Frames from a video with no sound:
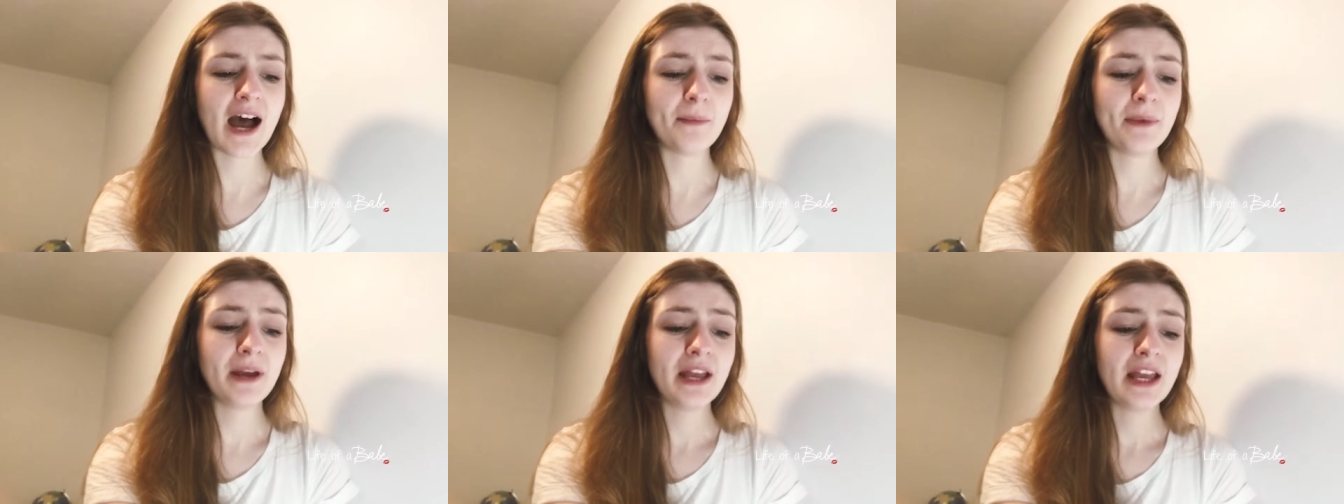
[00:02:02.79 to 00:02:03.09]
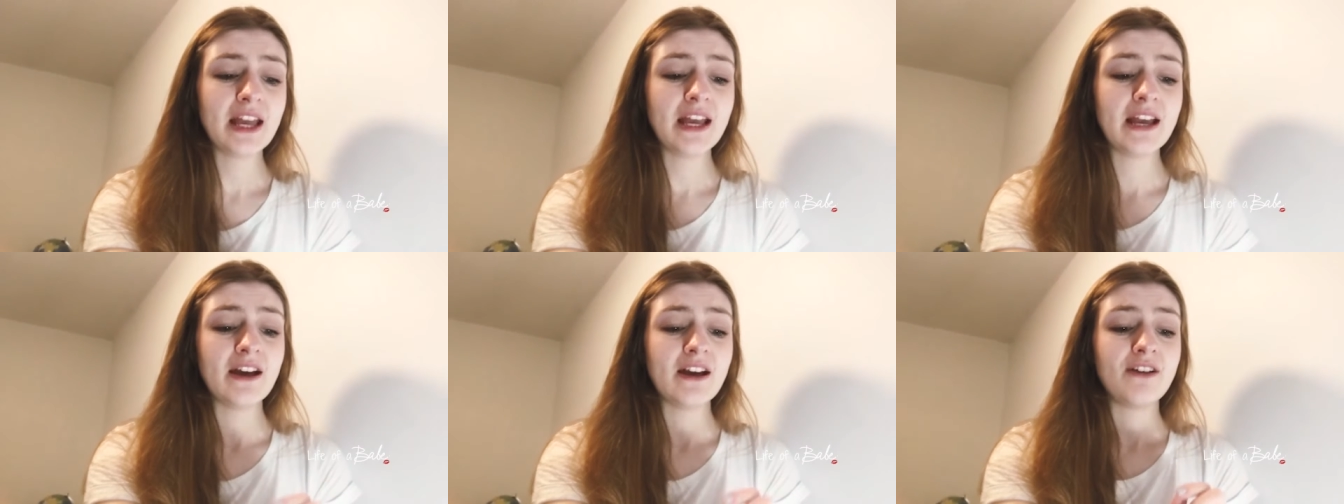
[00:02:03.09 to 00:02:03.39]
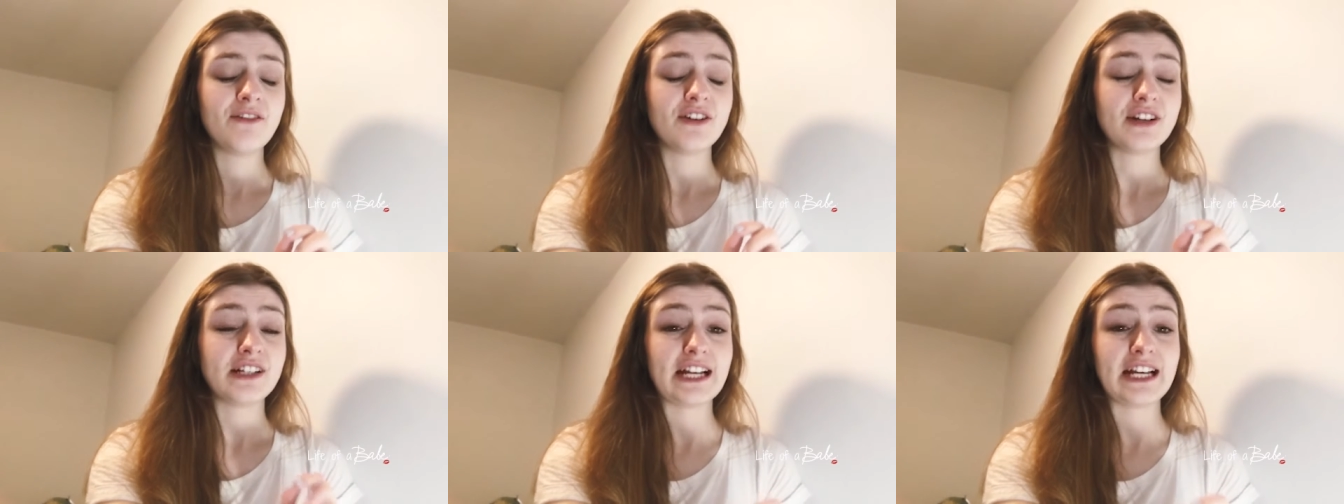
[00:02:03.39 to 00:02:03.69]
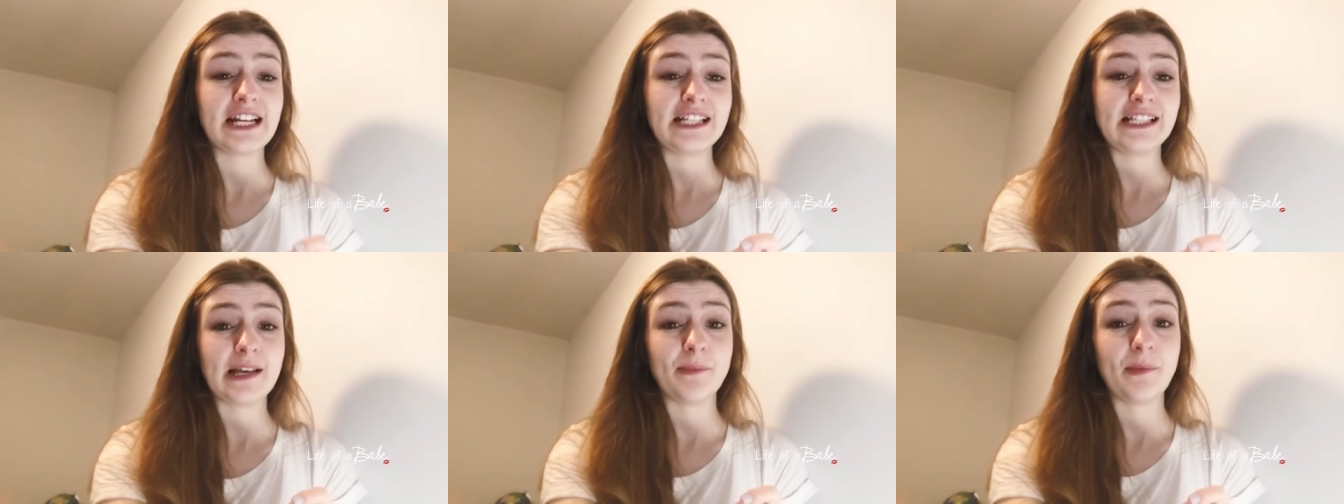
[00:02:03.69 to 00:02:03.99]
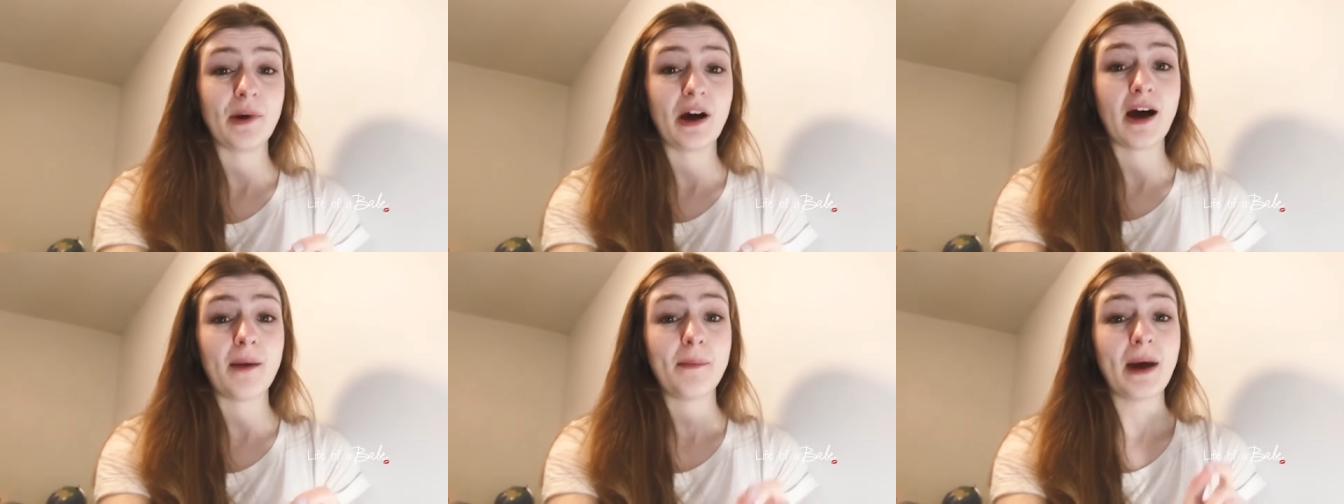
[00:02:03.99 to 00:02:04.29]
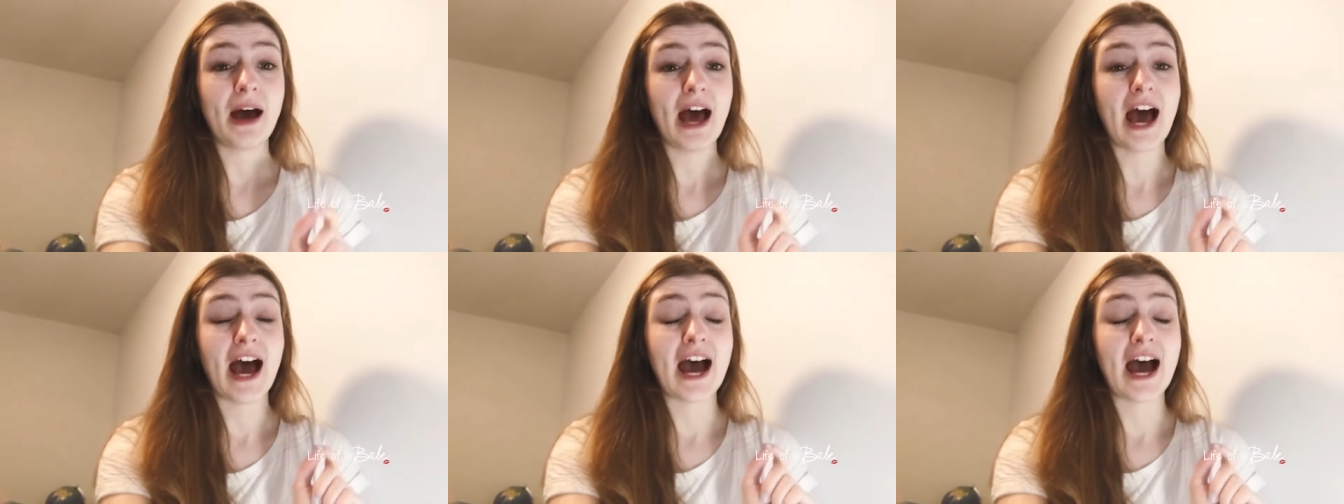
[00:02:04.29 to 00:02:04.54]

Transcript: Um, for Danny's hip hop,